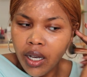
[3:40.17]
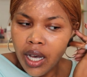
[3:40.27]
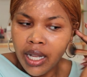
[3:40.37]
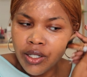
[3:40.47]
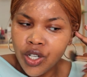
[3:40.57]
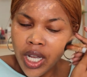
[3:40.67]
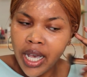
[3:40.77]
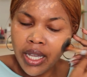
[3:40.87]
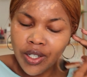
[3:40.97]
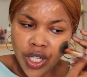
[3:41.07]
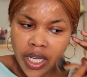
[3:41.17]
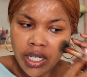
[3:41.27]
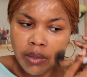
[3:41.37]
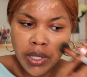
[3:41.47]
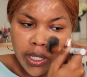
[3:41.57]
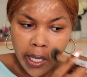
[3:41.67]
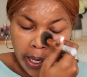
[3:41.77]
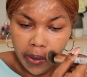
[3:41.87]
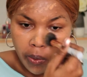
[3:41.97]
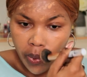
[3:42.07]
I'll try shade number
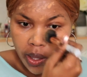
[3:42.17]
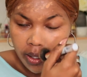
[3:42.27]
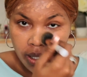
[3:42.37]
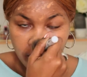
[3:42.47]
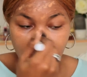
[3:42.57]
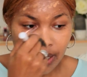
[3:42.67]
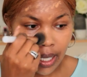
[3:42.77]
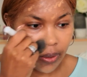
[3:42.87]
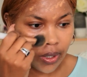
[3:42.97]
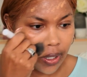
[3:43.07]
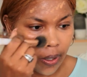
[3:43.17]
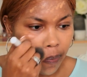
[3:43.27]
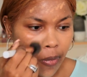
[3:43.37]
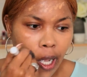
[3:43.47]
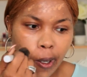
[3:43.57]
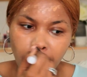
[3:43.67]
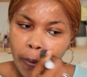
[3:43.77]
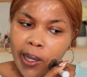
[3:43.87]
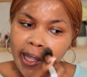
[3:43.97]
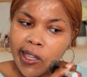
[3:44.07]
10 when this runs out. Now, the
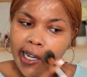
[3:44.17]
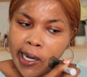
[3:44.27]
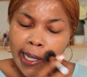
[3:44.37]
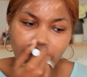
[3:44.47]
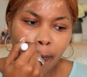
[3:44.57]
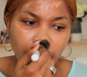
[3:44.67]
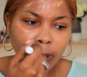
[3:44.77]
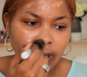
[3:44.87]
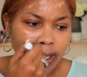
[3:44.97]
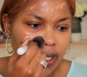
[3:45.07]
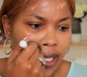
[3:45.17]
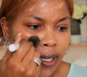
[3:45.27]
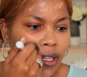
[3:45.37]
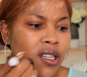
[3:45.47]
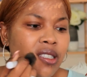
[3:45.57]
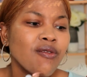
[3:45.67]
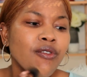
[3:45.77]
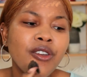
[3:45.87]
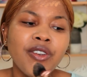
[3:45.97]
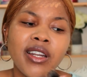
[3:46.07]
one thing that I like about this is that it is
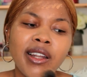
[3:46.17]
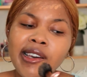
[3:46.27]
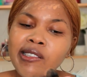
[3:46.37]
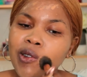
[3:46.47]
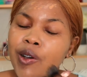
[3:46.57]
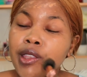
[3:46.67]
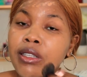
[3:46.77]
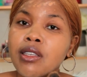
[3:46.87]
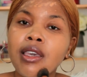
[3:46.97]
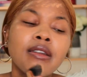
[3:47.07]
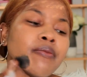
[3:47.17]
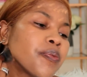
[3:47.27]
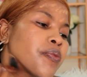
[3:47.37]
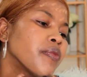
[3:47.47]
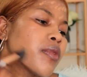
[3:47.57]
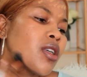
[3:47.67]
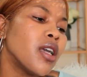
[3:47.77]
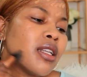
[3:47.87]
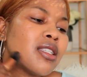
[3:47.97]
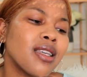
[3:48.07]
very light on the skin
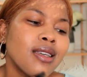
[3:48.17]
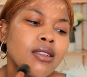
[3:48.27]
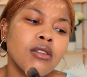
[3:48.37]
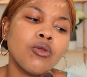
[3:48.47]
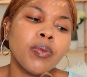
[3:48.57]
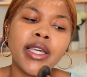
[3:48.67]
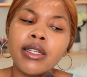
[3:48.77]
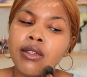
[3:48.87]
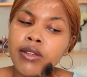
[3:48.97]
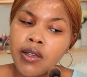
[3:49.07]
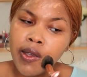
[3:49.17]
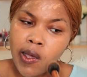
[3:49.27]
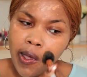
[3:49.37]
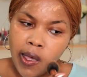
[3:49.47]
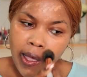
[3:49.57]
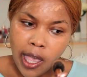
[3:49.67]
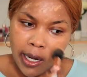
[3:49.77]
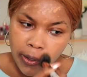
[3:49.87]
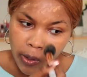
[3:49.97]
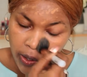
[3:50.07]
and it's easy to blend.
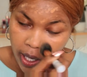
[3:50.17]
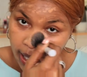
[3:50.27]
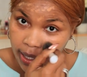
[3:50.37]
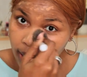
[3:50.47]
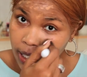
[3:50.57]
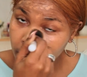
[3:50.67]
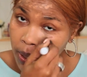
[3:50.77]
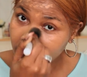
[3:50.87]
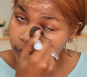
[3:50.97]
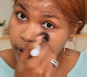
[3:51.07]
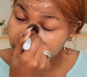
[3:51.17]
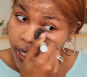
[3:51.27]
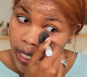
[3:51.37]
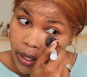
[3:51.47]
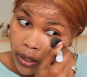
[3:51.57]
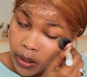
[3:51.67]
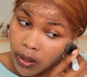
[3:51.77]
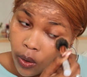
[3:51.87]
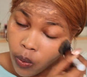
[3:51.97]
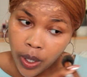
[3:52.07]
And it also has SPF 15,
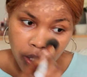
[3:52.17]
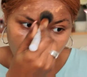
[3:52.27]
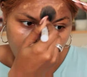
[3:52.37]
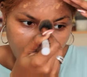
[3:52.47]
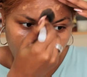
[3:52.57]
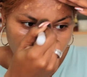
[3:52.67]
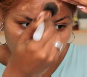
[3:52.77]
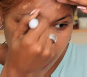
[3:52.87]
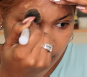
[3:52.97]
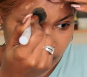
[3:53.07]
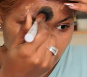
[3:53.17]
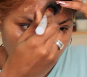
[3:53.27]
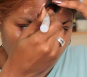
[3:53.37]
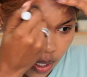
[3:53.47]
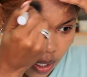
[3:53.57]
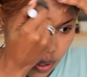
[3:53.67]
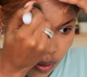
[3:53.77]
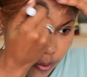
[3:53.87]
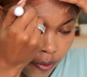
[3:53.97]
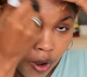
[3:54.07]
which protects my skin
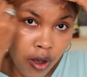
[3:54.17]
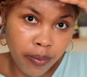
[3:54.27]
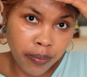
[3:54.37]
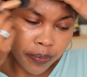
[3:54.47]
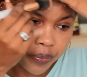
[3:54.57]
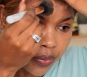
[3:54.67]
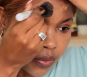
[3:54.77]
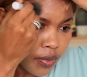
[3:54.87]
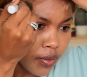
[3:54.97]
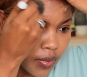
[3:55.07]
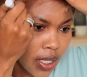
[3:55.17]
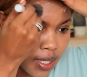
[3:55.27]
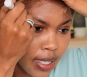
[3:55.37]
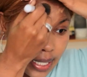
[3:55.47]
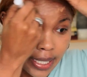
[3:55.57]
from sun